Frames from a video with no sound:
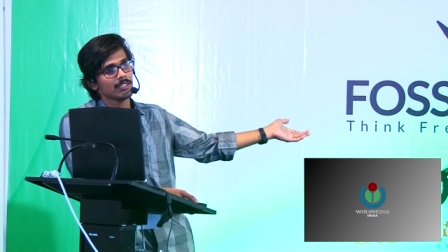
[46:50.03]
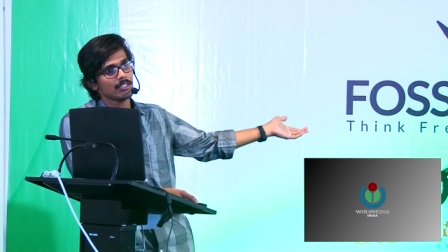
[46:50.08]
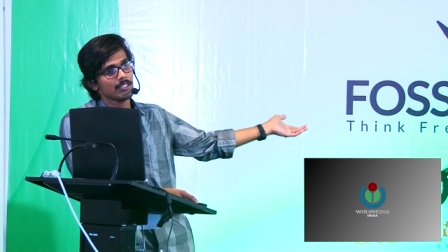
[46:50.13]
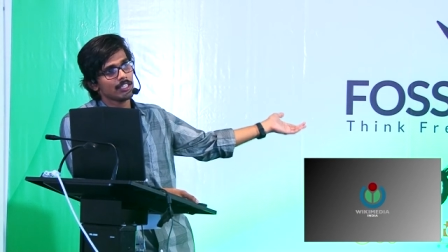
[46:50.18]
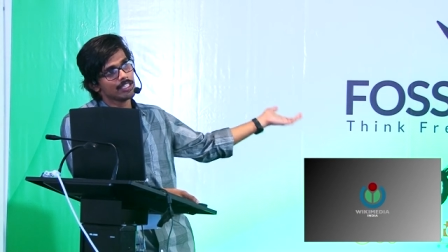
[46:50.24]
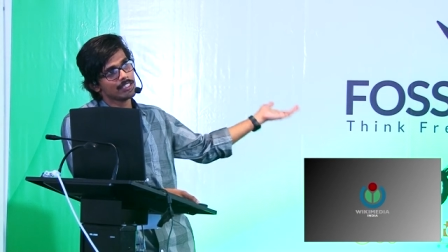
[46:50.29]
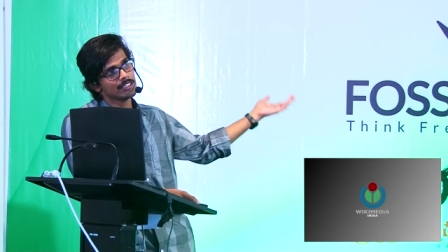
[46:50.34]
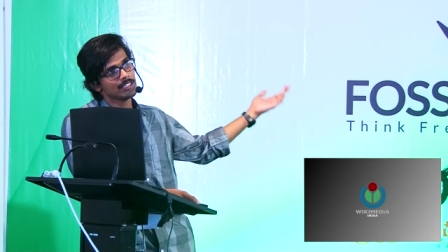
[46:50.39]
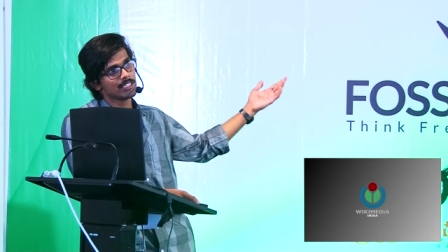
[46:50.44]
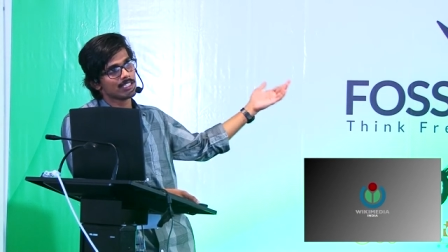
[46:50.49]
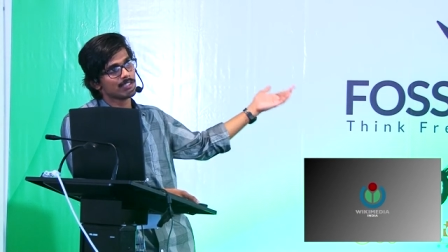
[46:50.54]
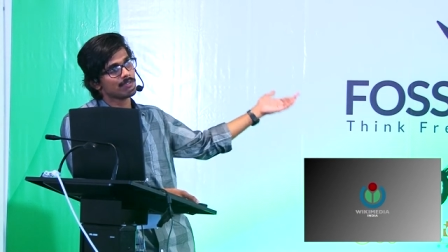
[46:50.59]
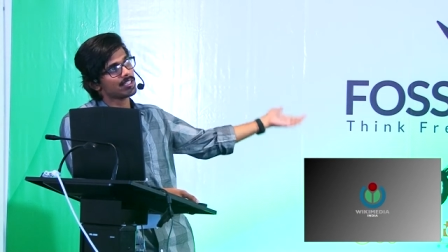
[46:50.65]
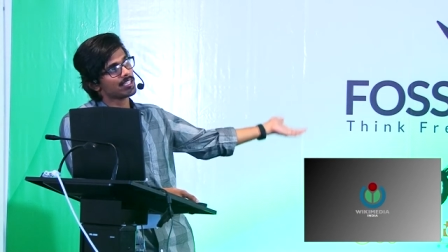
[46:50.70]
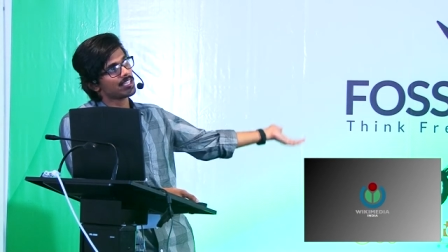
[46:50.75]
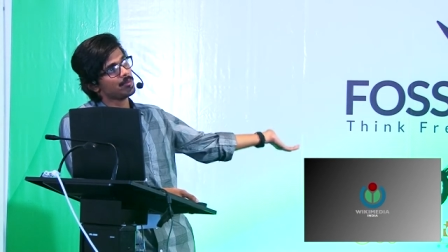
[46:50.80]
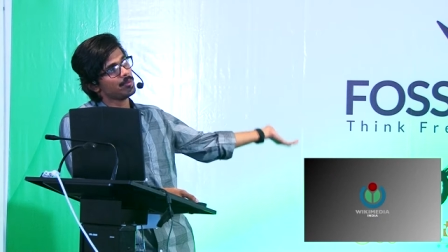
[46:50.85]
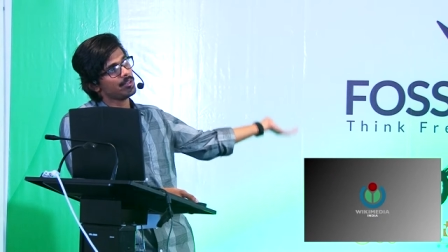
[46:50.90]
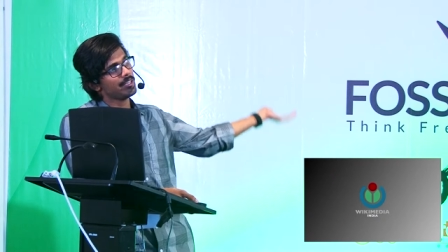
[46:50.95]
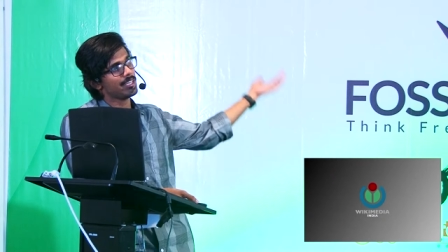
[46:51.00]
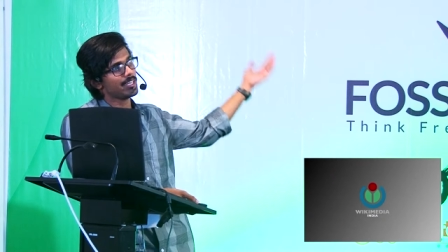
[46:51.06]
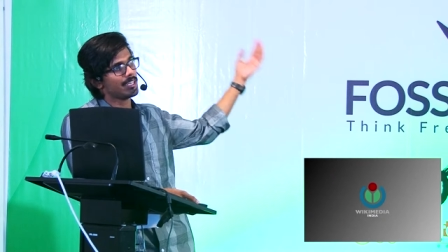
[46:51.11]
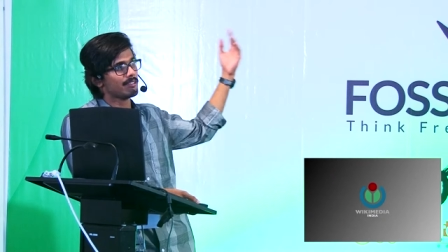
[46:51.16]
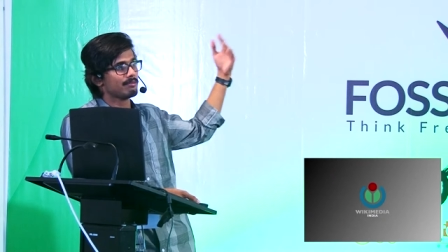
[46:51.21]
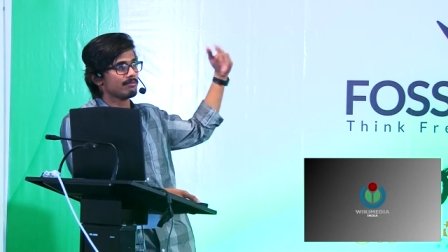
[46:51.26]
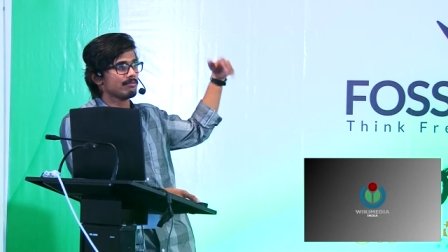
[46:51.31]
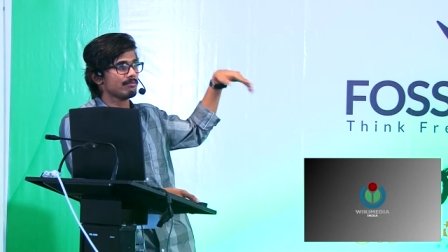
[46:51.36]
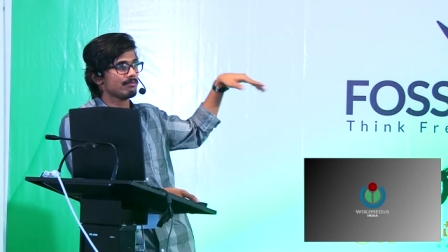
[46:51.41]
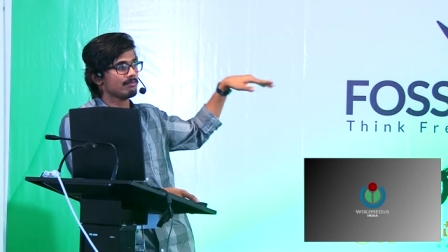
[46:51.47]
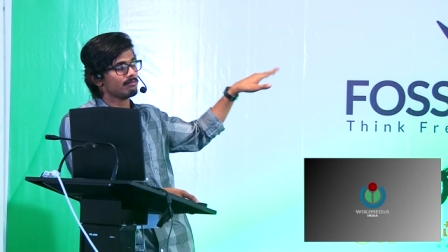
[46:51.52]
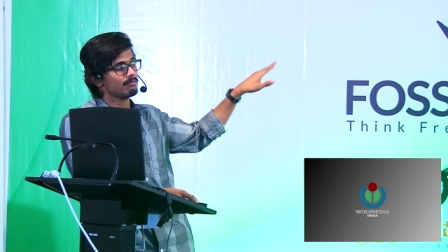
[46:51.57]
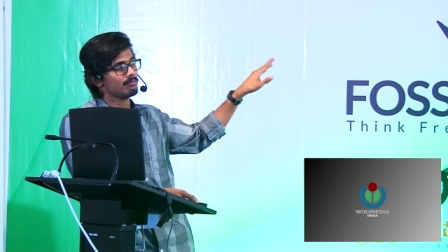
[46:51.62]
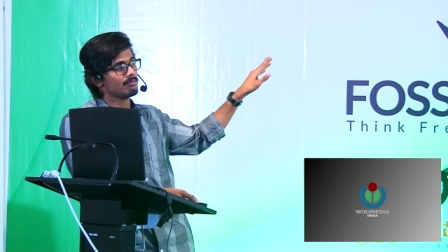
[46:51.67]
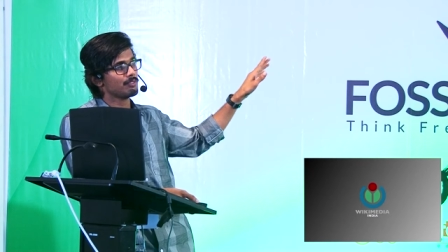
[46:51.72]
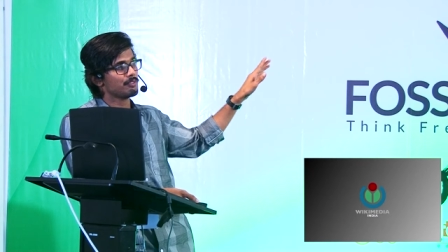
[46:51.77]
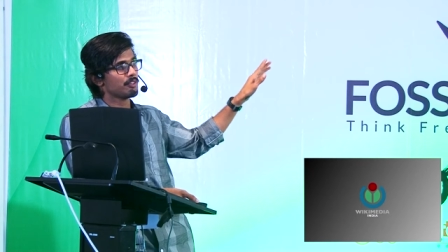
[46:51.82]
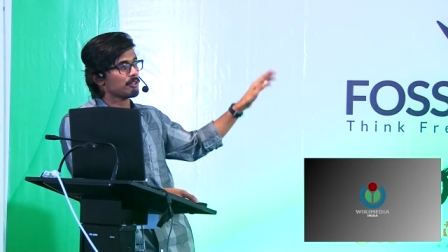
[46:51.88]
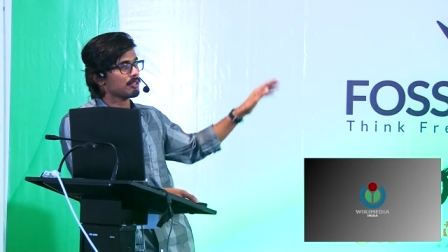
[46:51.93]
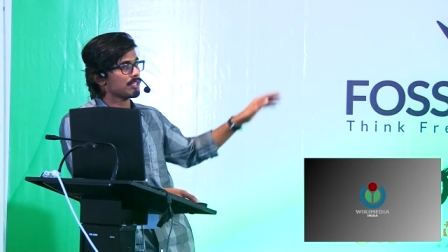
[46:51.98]
and there's Wikimedia
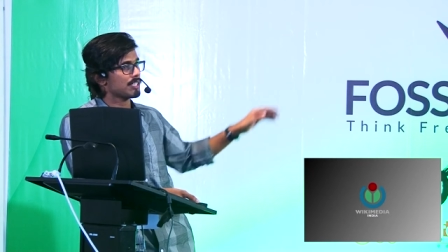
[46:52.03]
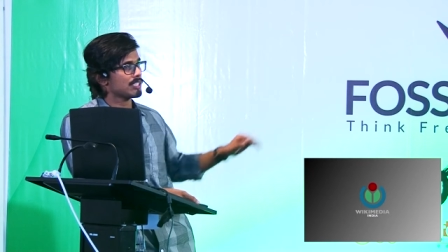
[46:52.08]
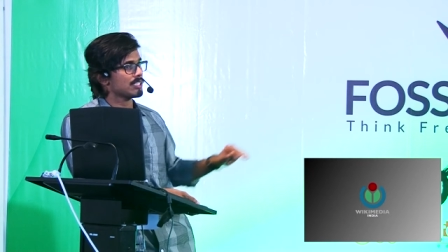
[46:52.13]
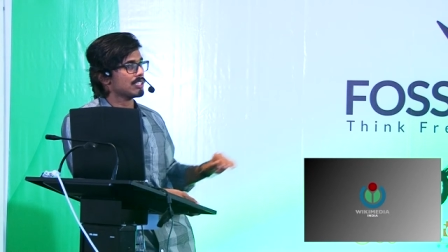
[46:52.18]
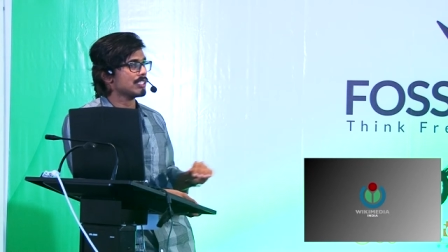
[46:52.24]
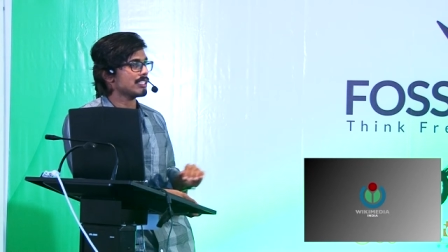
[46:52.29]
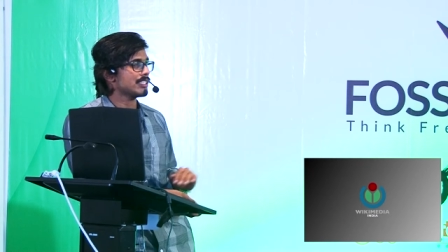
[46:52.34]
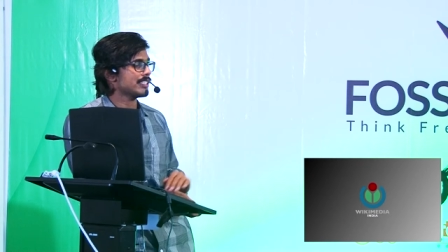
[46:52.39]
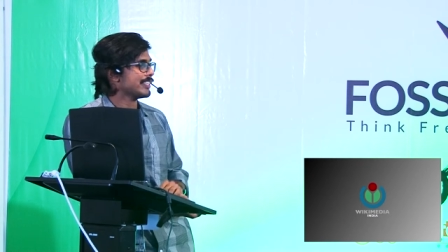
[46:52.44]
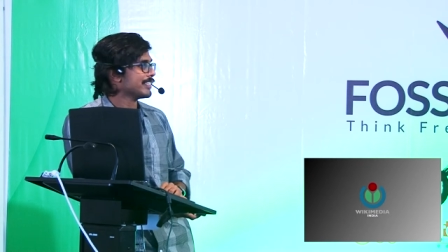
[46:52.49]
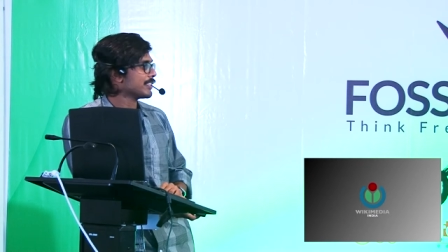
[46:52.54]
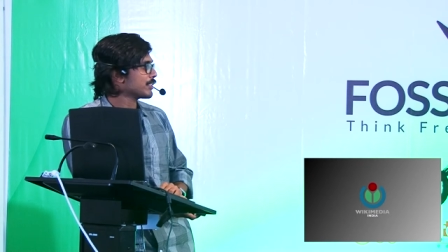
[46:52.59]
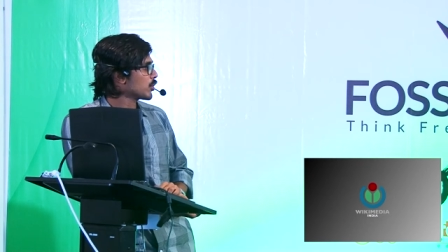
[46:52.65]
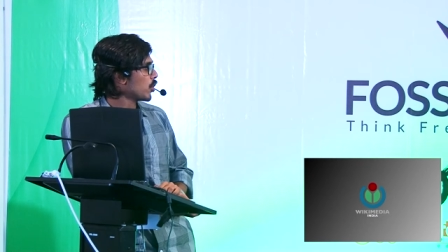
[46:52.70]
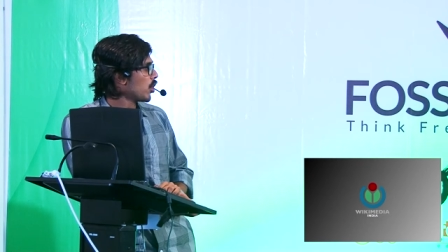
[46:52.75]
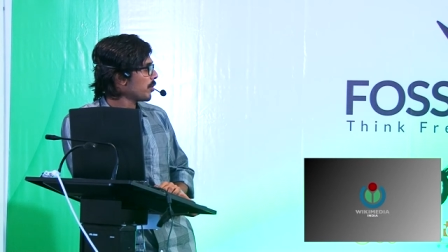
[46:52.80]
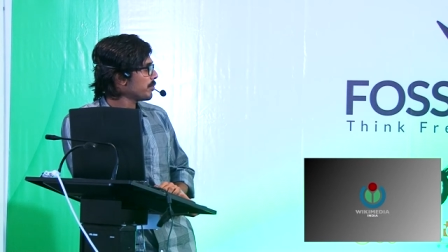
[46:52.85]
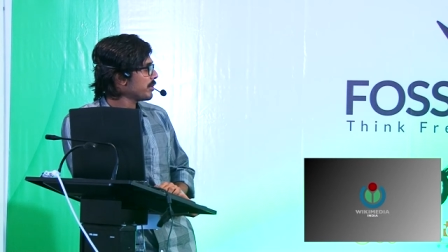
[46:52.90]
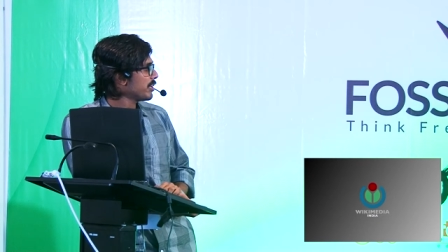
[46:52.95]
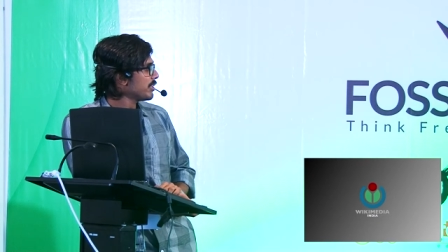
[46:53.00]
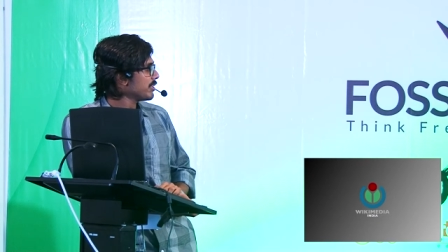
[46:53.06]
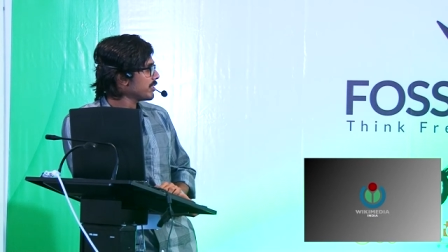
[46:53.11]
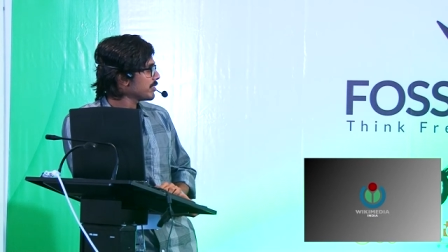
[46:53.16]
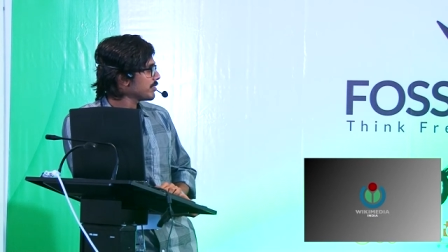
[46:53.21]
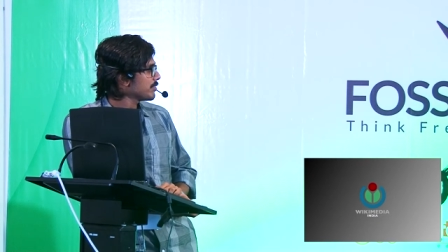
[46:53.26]
Foundation and Global,